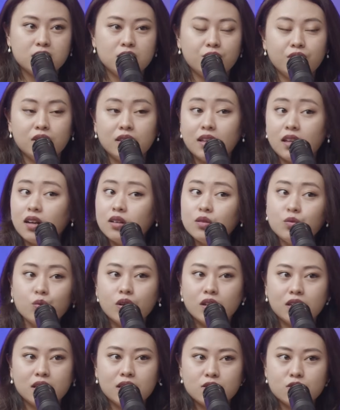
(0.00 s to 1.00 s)
of it that aren't
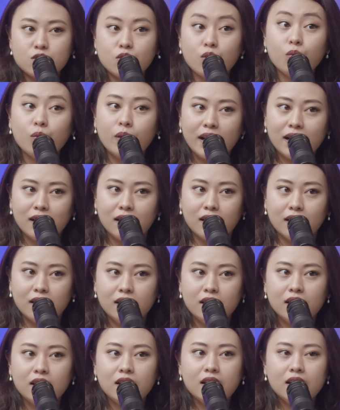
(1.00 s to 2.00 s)
working so well.
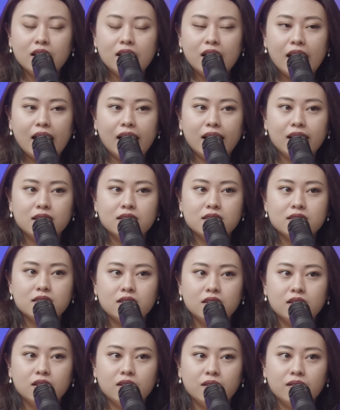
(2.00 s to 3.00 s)
And
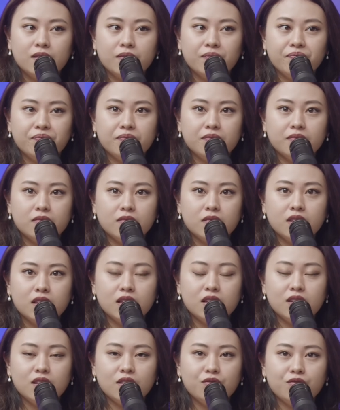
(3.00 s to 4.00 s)

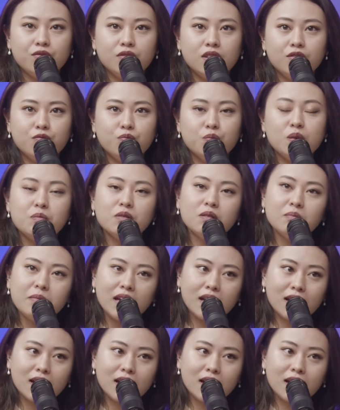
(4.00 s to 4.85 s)
if people make